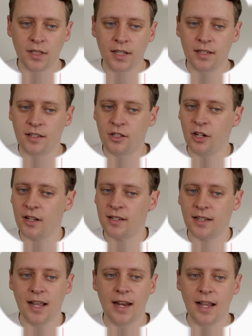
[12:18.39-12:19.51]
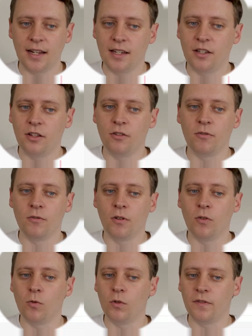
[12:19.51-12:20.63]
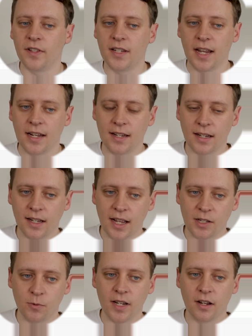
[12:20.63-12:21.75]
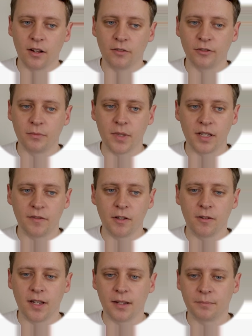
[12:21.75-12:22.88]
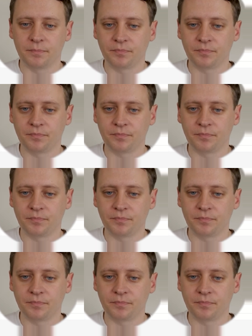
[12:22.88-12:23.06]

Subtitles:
is just connected to all of the data, as we know from this view here.